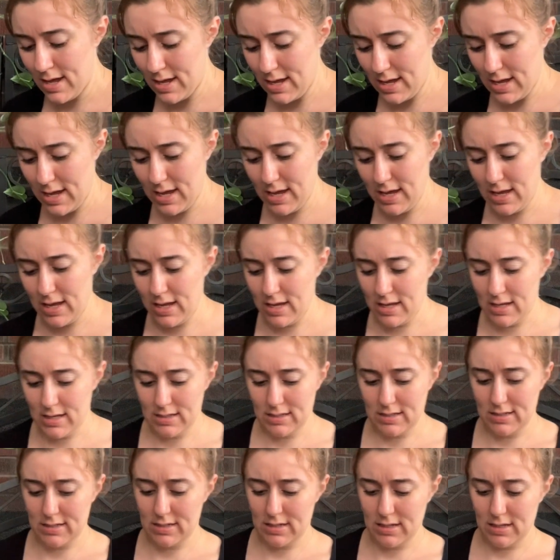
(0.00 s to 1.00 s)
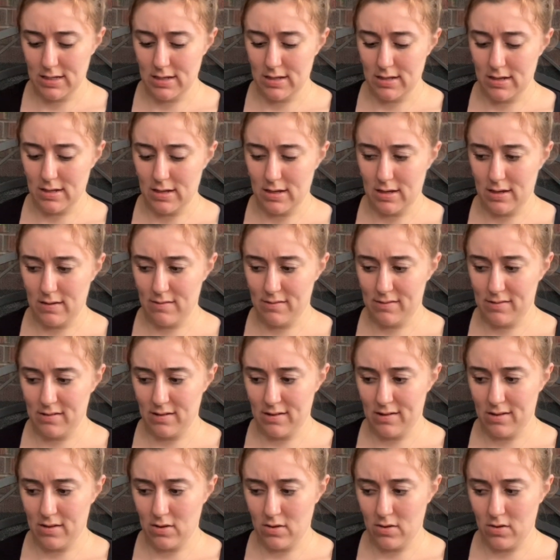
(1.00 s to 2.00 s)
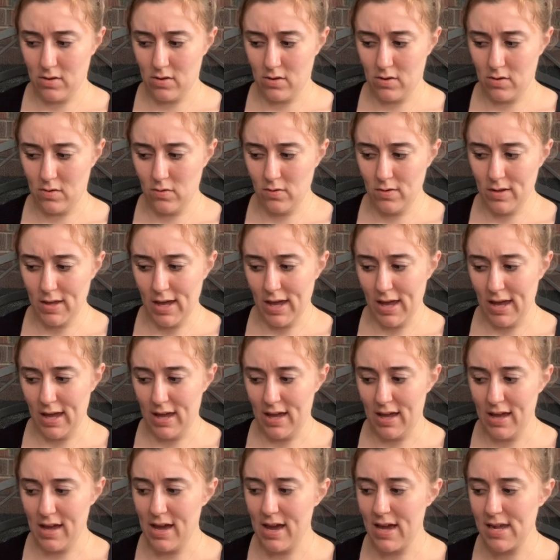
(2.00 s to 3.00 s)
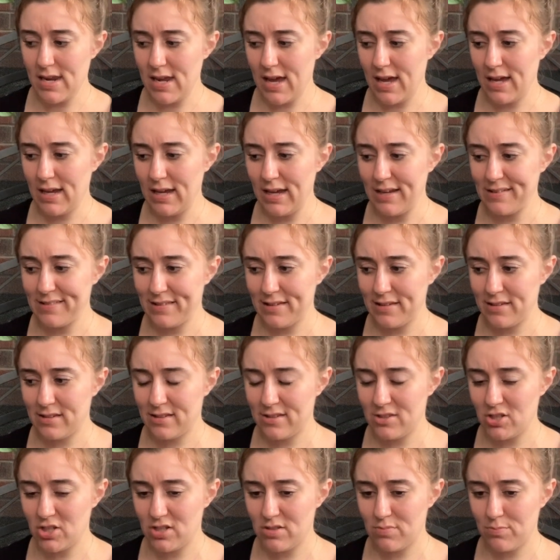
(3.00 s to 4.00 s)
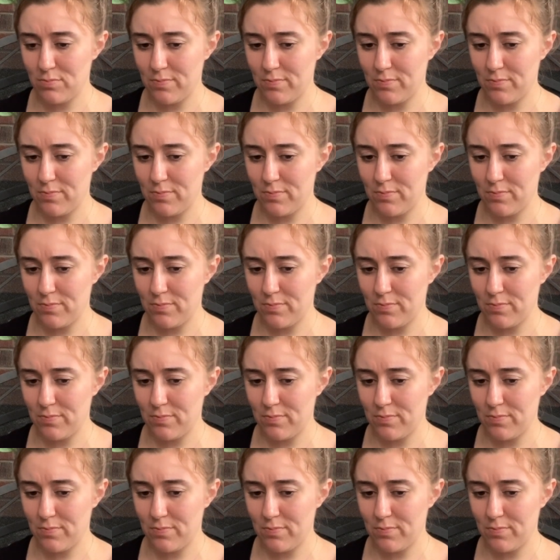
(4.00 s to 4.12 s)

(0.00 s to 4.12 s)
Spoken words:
And I was like, okay. And I guess that's just